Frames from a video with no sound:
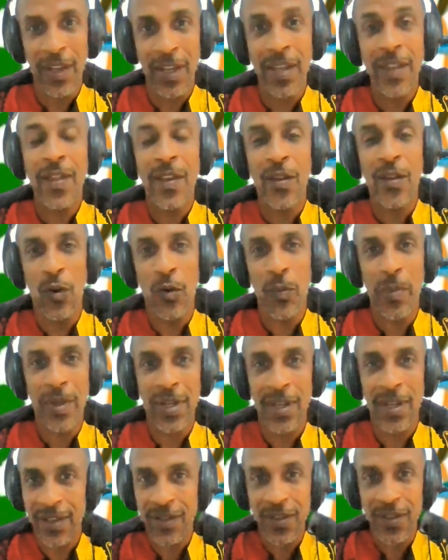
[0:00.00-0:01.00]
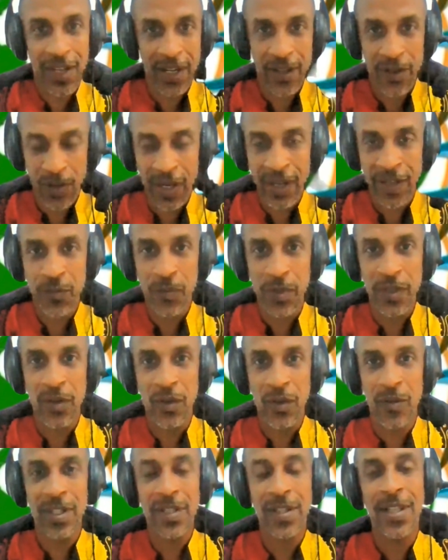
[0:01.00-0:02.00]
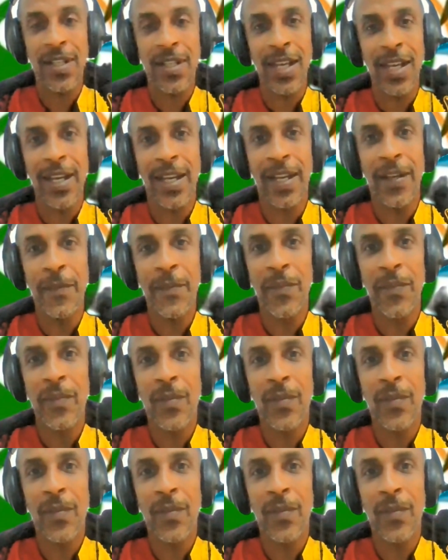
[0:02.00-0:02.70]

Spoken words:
Ethiopia as we know it today.